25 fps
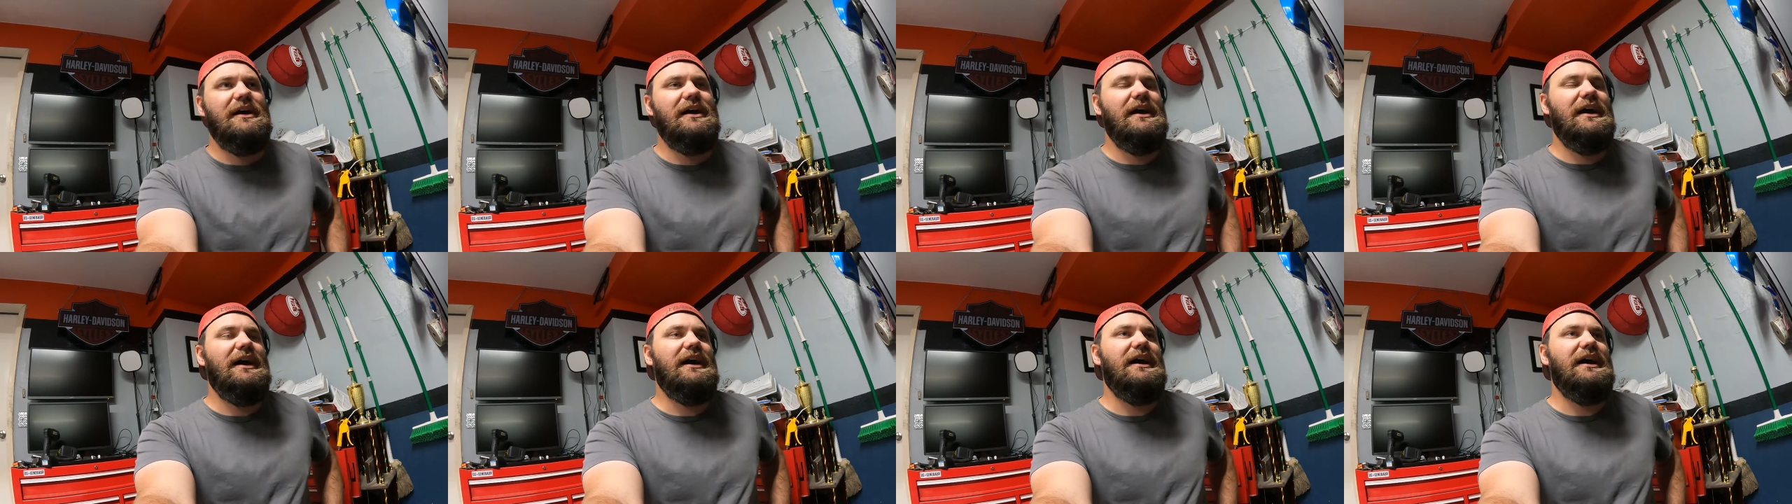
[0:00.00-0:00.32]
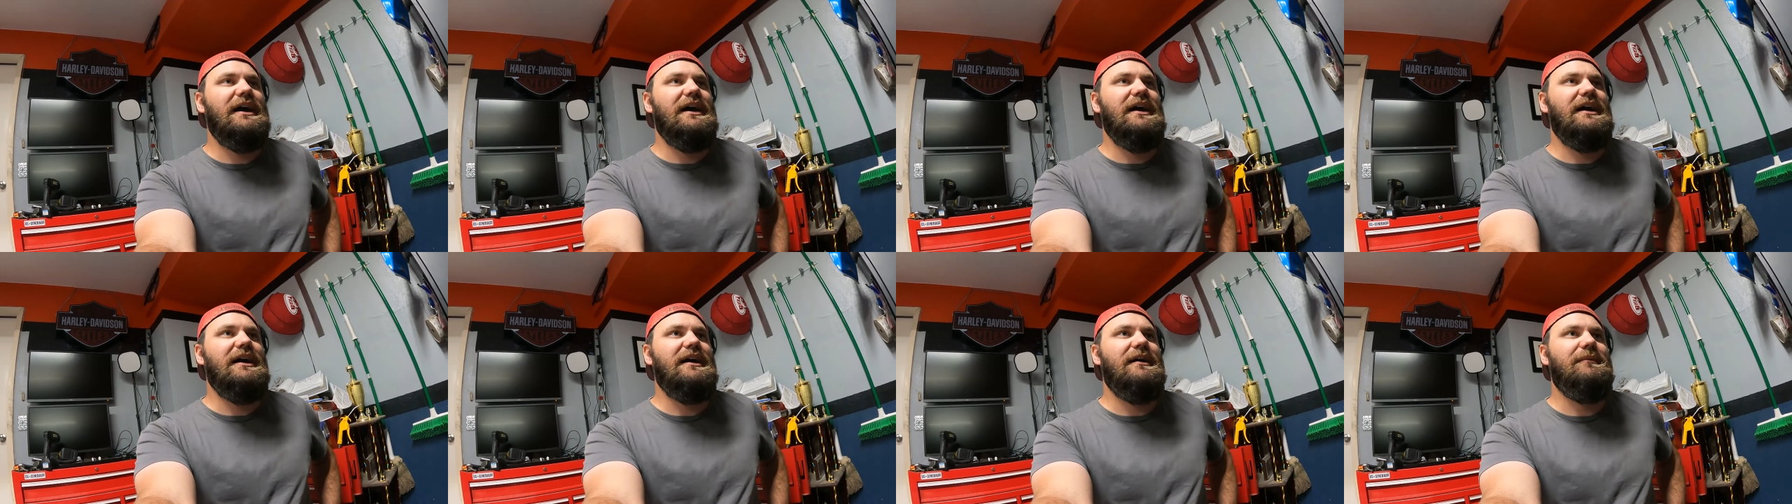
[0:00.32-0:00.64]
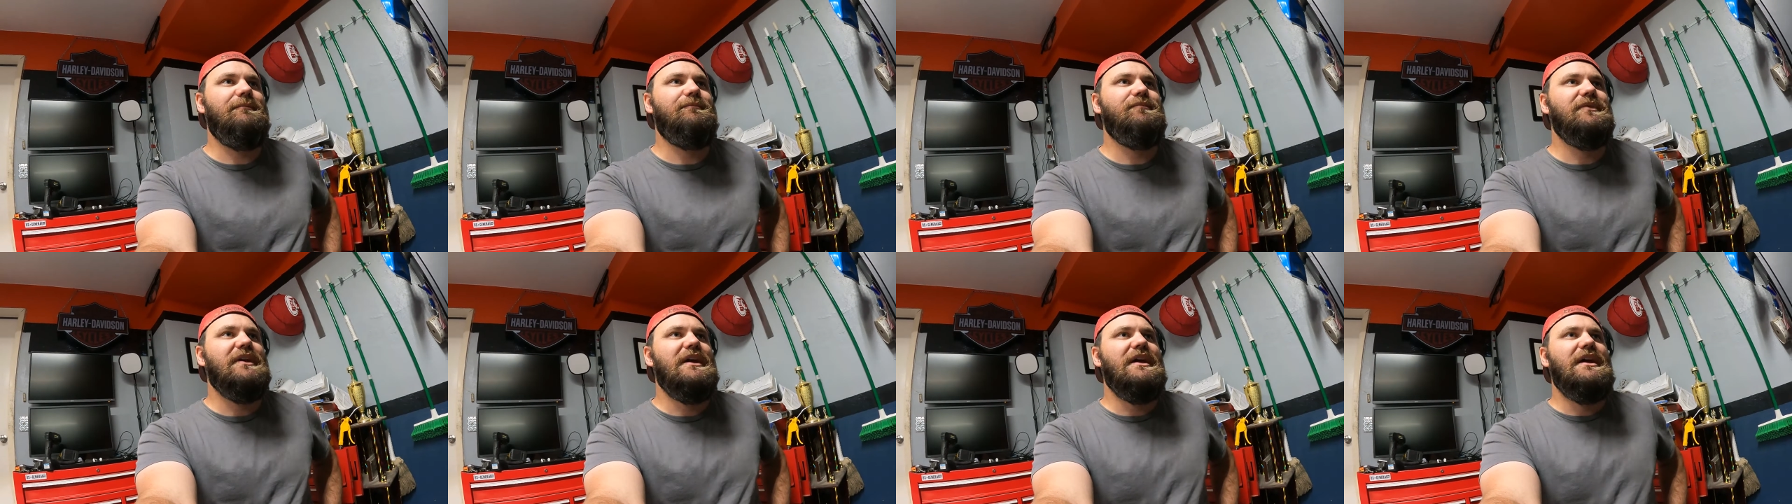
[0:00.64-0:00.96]

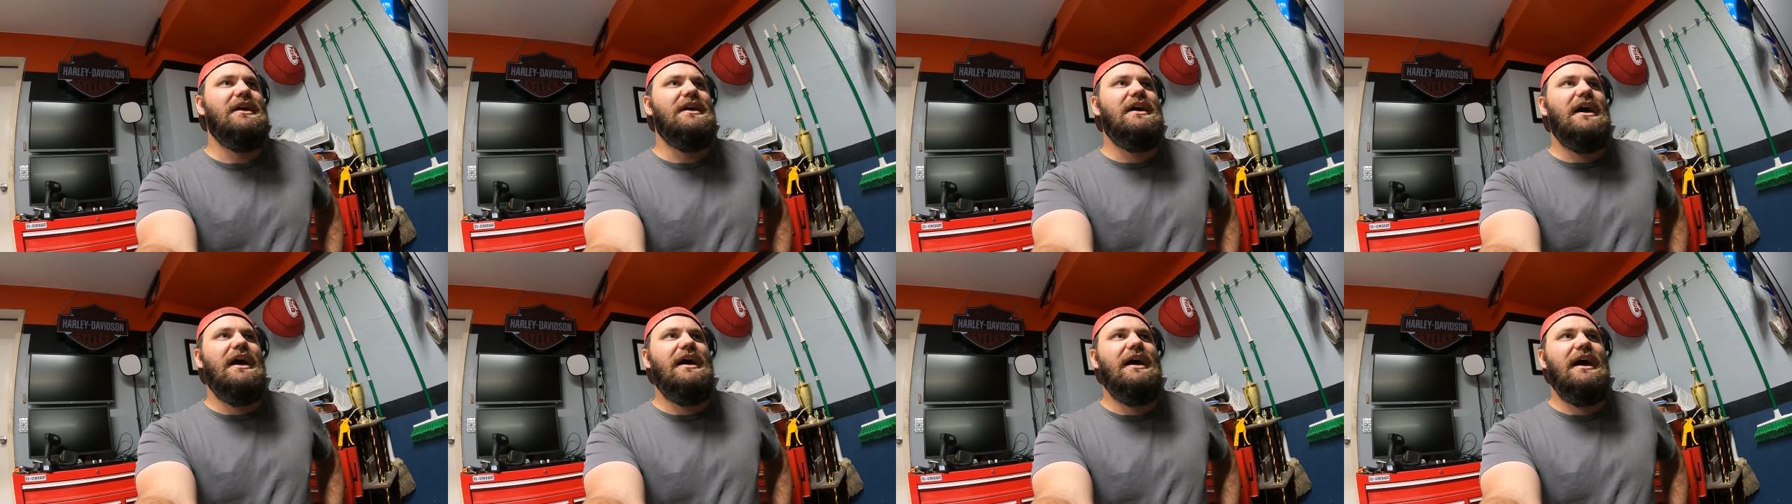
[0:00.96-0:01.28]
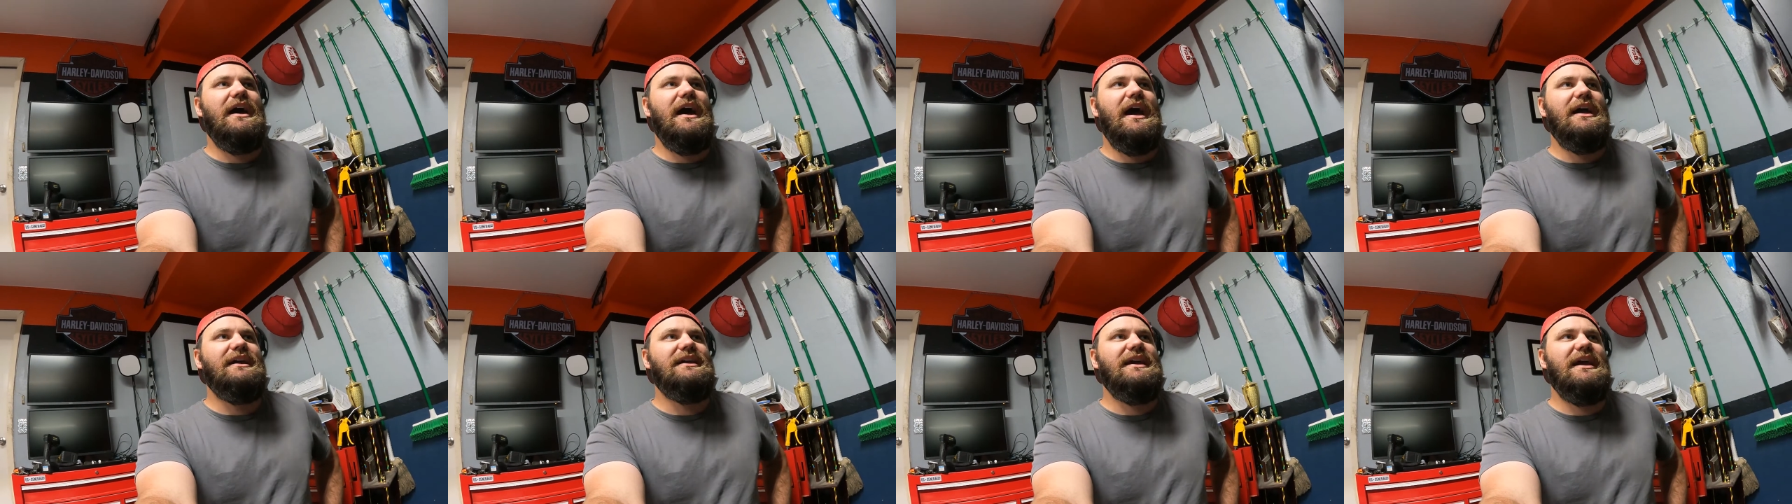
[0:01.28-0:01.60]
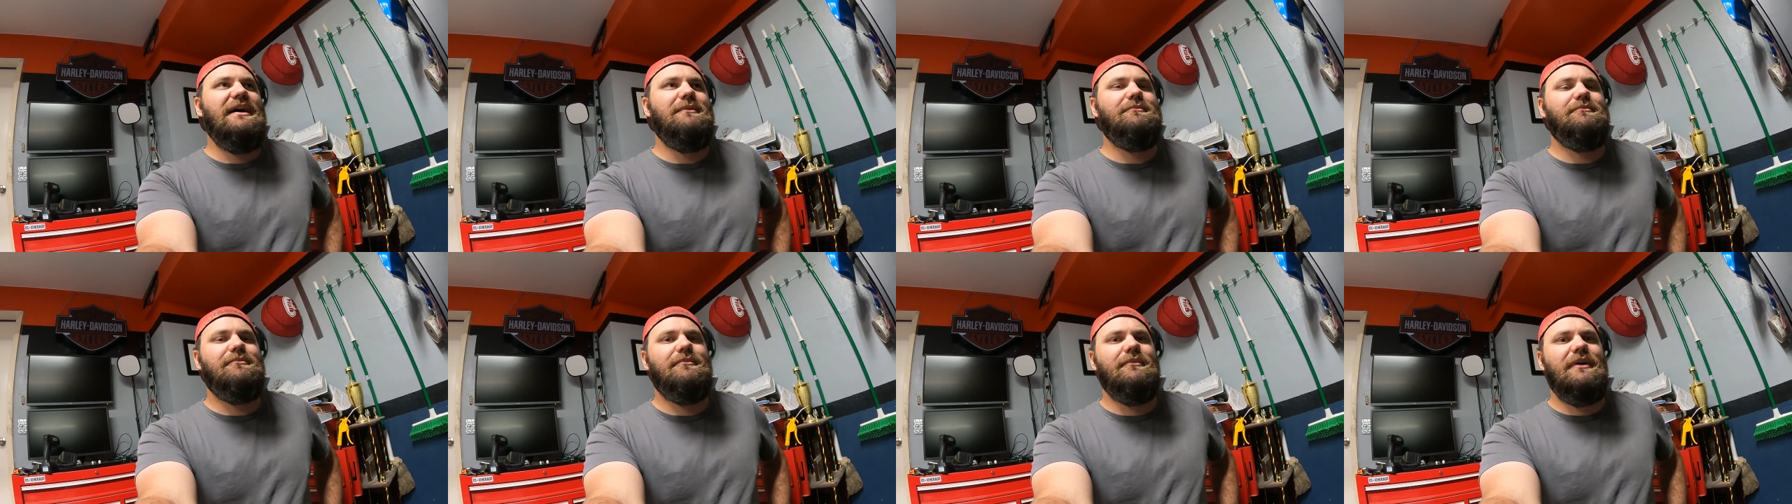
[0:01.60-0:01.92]
Um, I, I,
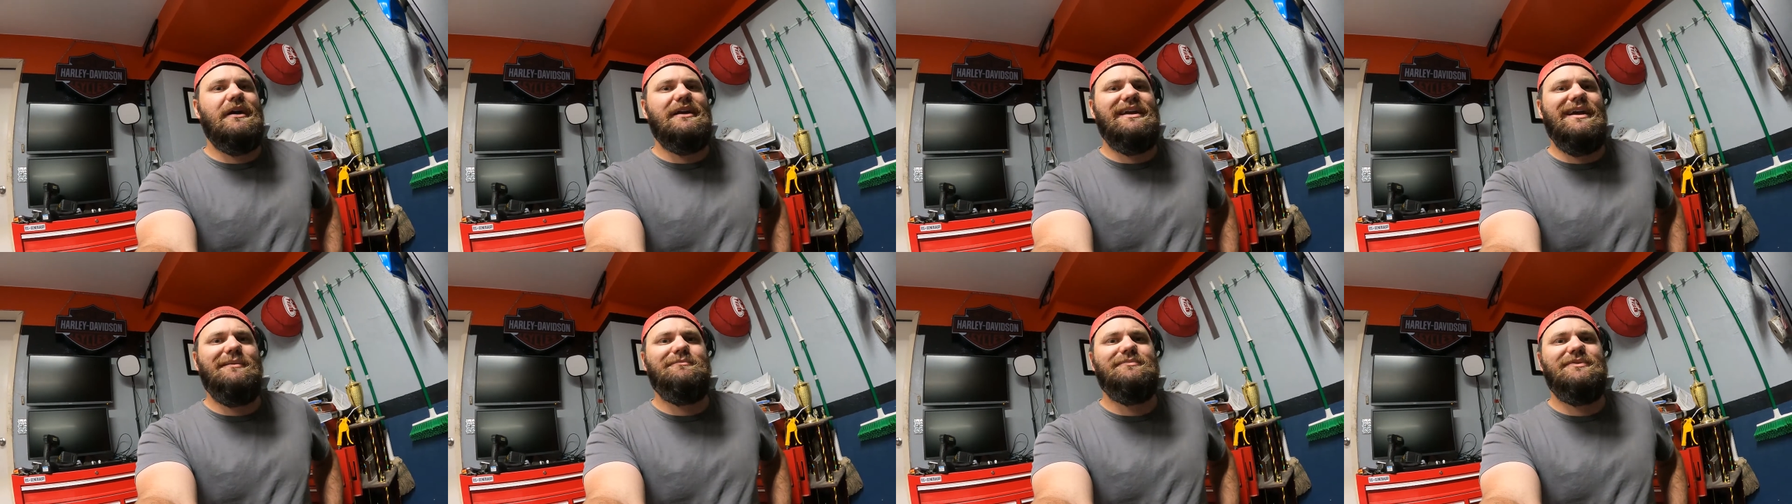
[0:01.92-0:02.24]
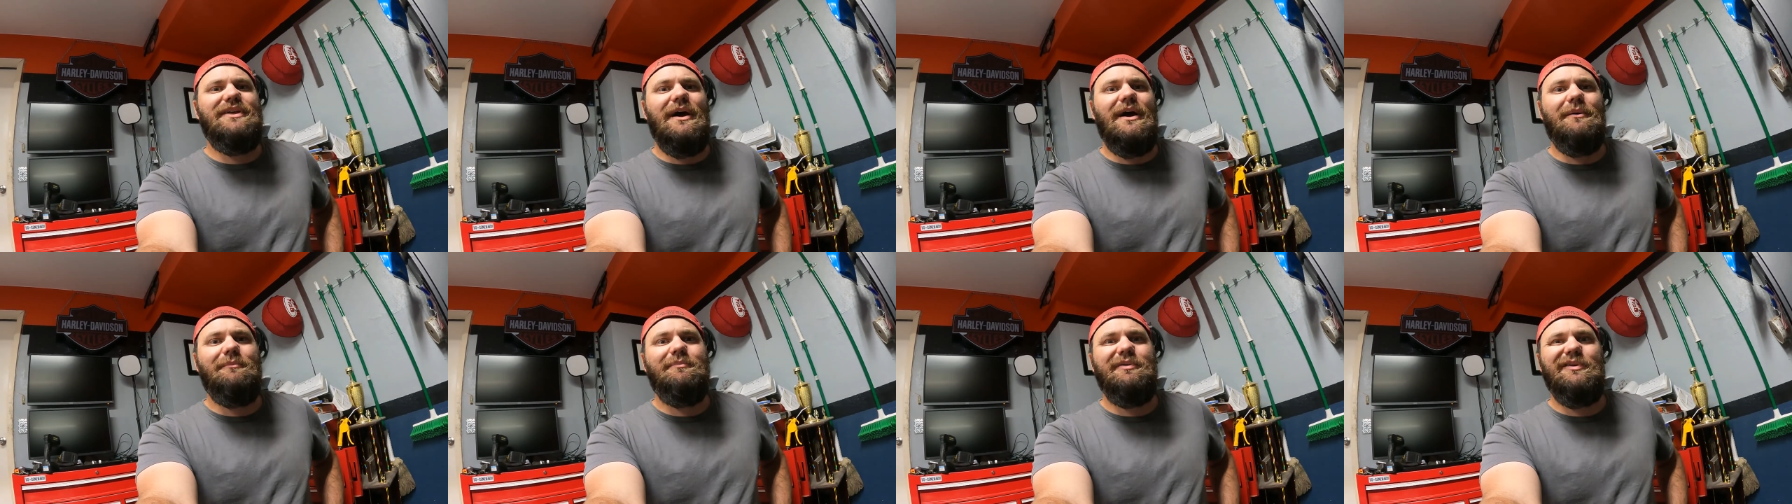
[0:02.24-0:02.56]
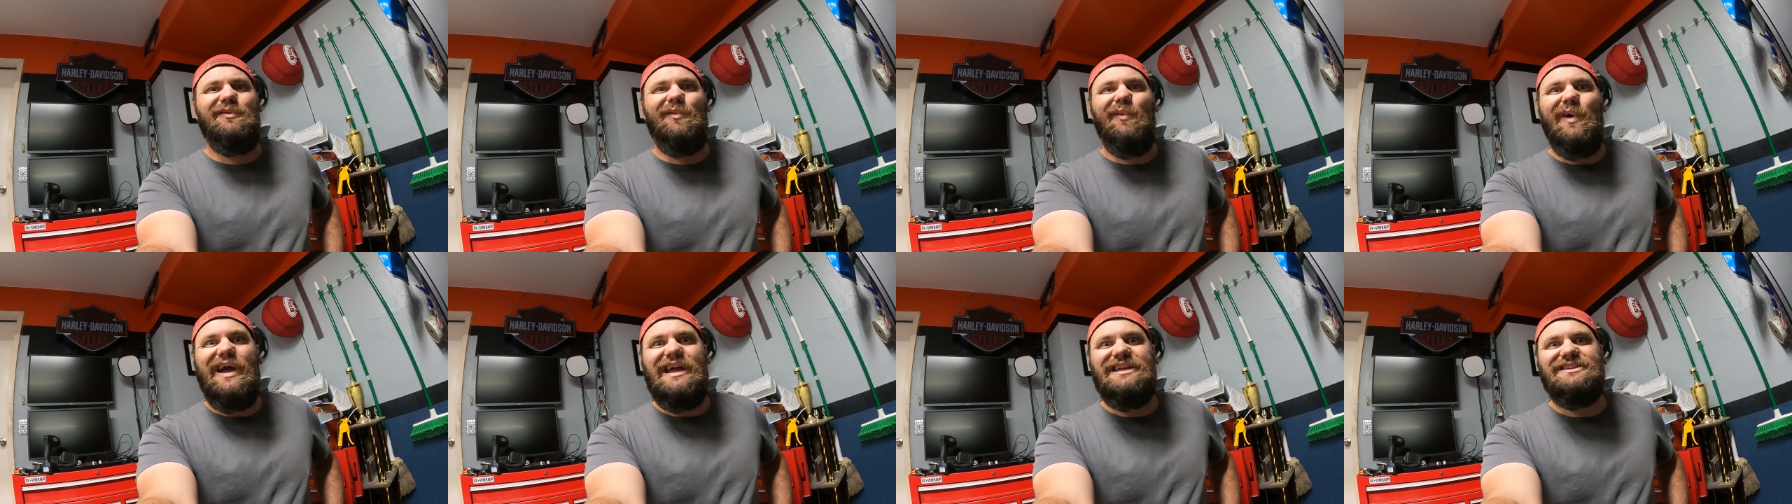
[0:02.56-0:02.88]
kept I kept
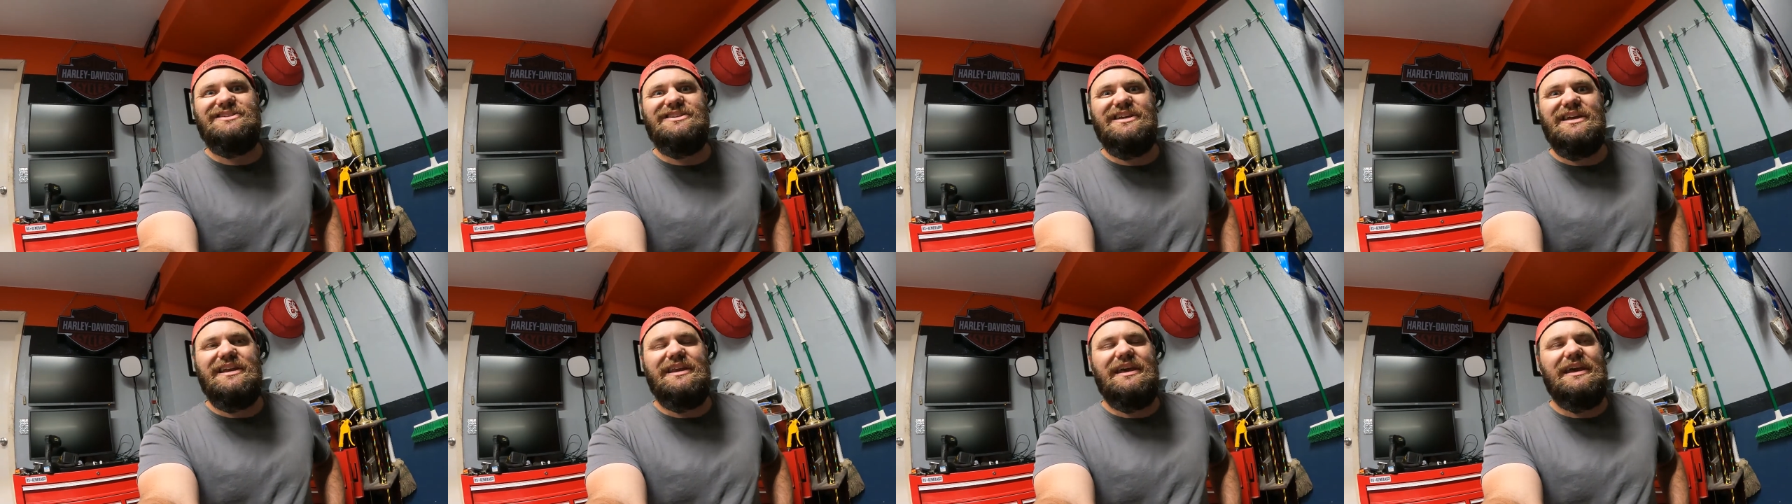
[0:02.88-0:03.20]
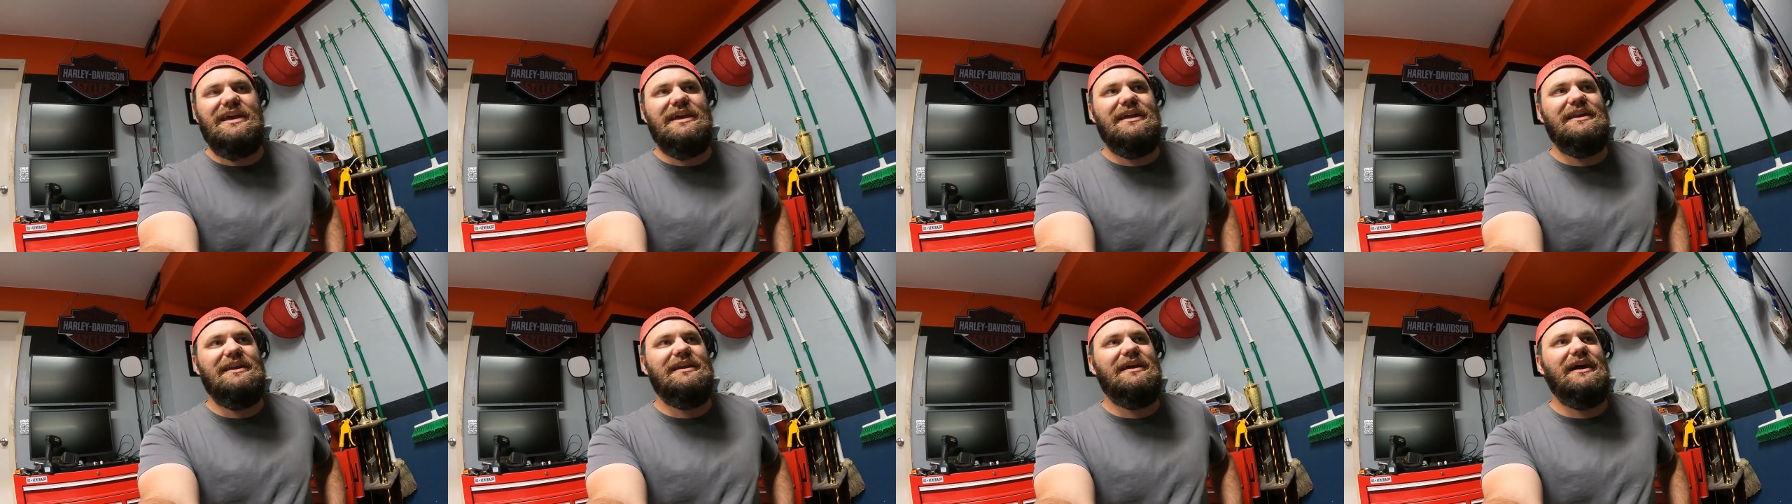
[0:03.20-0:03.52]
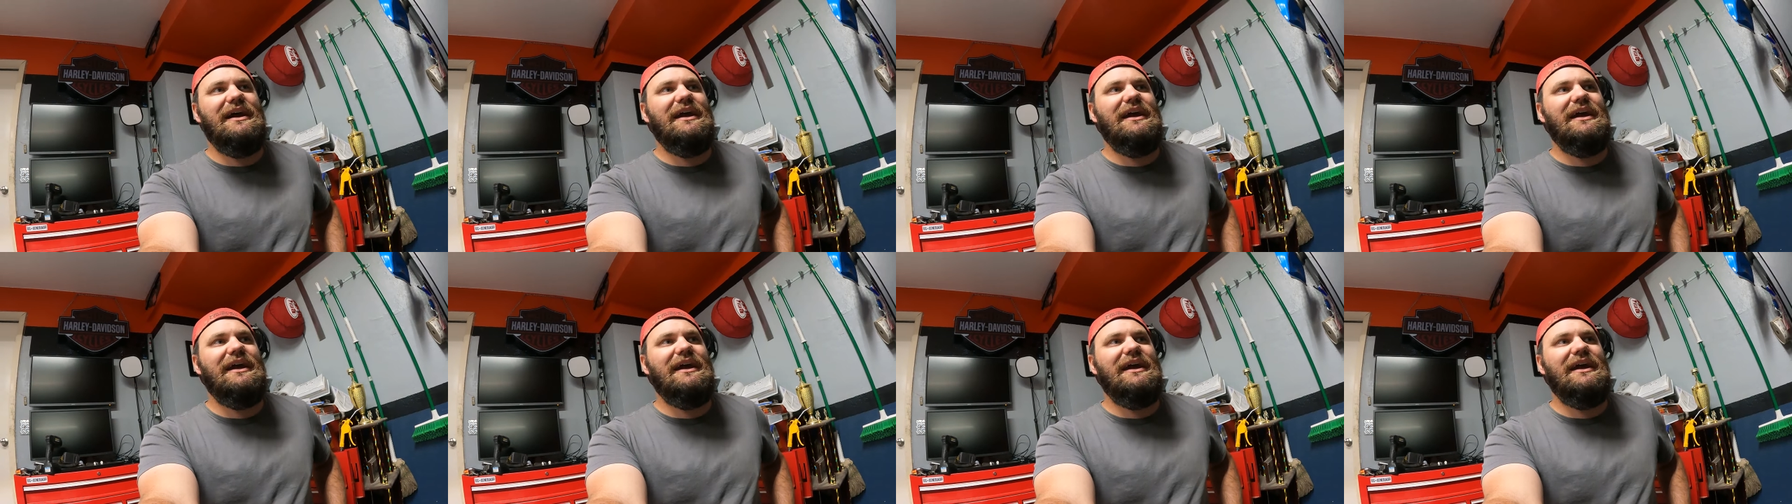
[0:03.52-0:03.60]
dumping wedge in it.